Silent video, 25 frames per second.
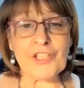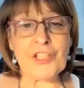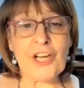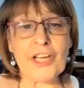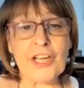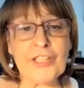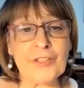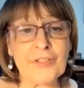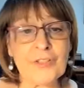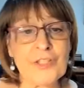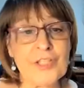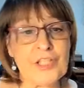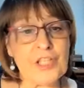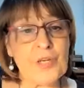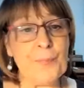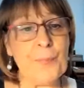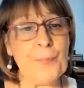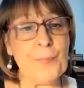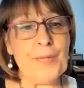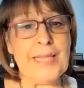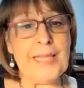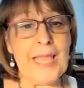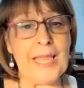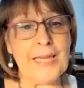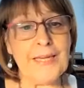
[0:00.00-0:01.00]
child to
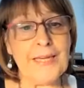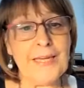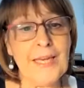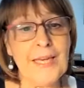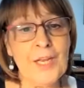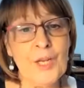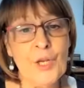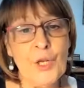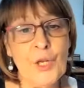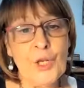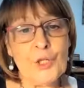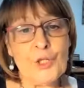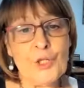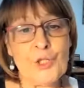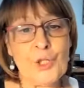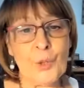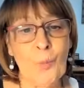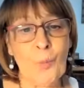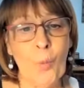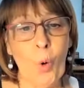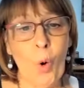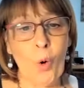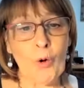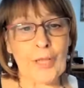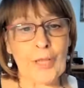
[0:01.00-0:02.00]
begin to
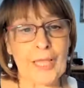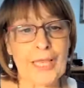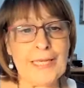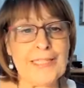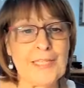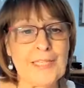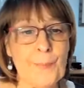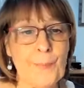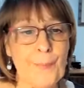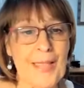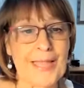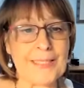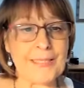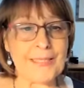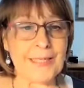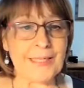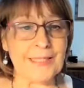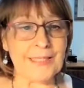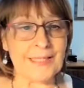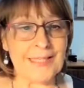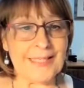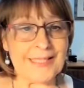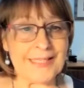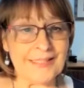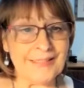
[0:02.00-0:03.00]
walk
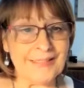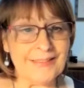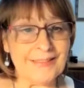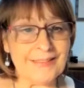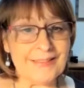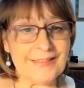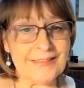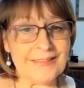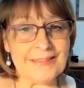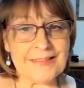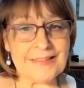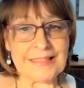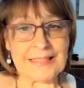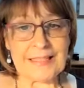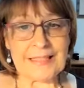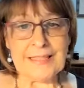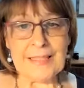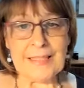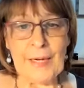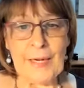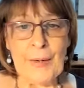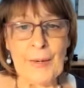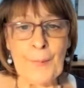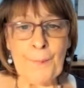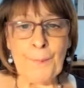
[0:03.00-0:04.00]
independently.
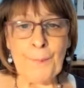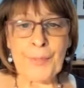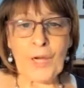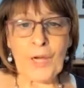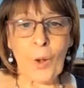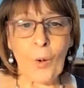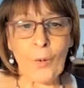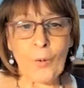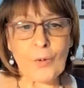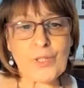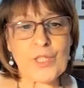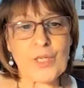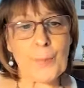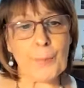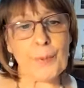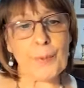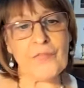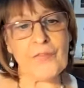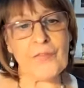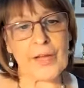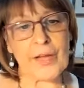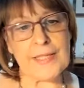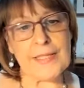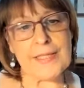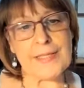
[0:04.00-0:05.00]
But it also
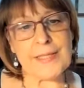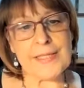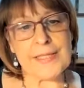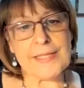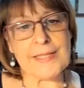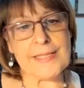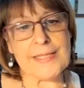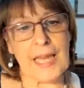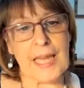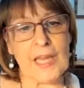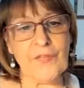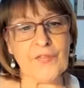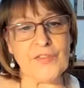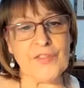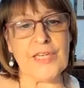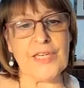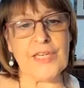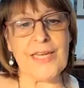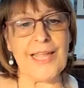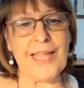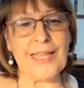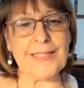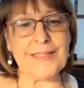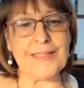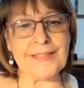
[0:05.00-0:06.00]
provides the safety
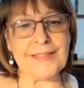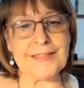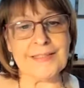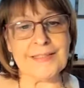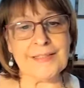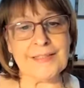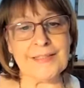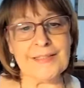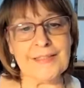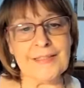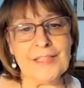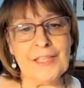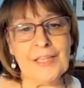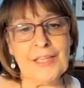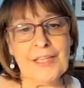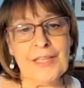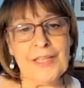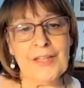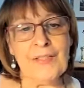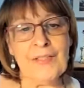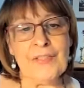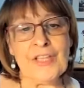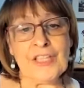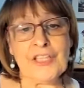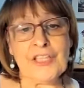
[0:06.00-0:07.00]
net.
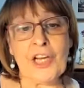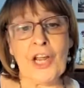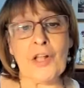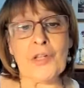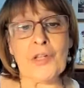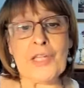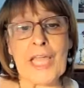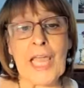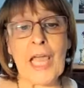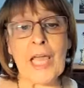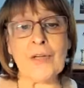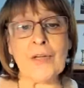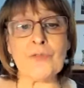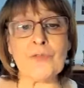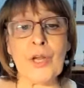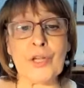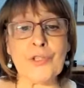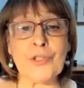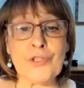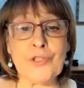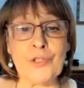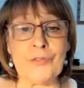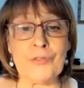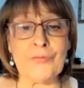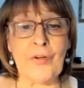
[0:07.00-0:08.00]
The child can't
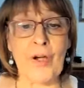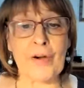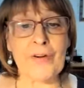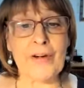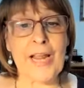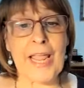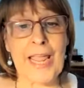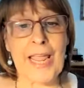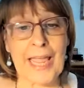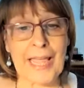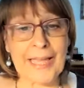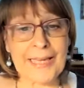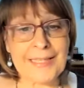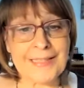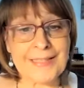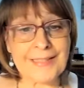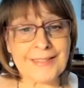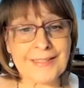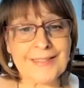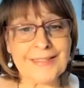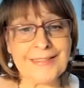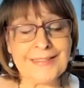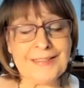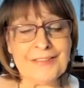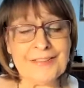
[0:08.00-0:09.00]
run too far ahead,
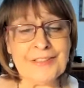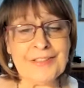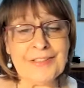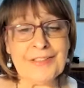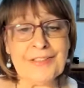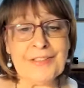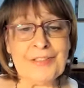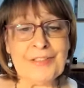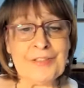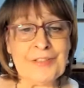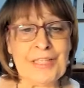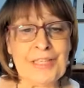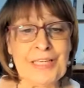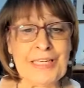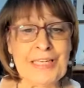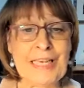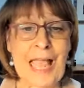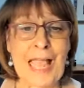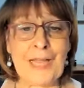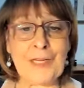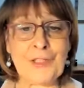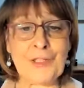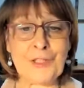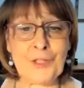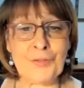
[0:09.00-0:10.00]

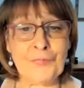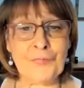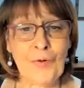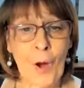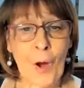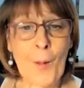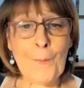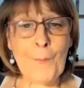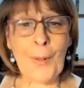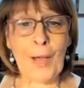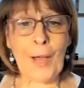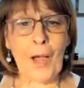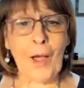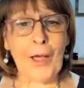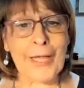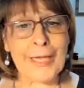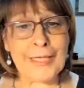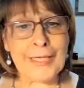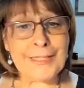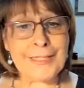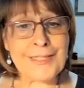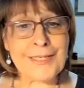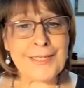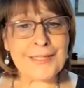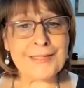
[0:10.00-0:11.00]
lag too far
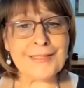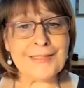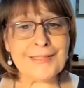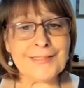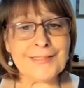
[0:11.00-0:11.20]
behind,